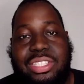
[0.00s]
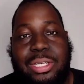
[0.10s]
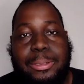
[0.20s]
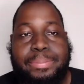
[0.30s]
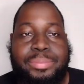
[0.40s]
this
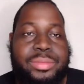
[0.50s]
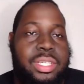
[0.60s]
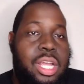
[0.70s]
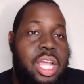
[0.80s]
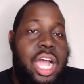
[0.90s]
year.
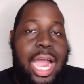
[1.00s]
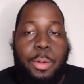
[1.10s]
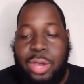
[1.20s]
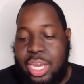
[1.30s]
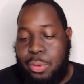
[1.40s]
All
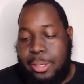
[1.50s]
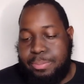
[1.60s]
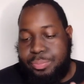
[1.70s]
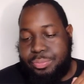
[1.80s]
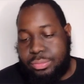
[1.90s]
right, well,
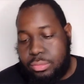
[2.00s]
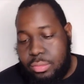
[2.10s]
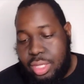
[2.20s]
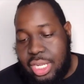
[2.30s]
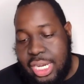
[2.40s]
anyway,
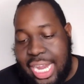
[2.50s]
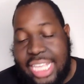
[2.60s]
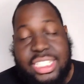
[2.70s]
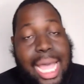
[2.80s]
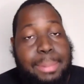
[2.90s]

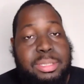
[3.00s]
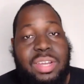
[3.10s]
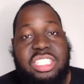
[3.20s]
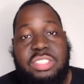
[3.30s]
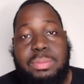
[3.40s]
that's the
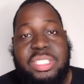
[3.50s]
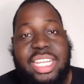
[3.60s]
observations from the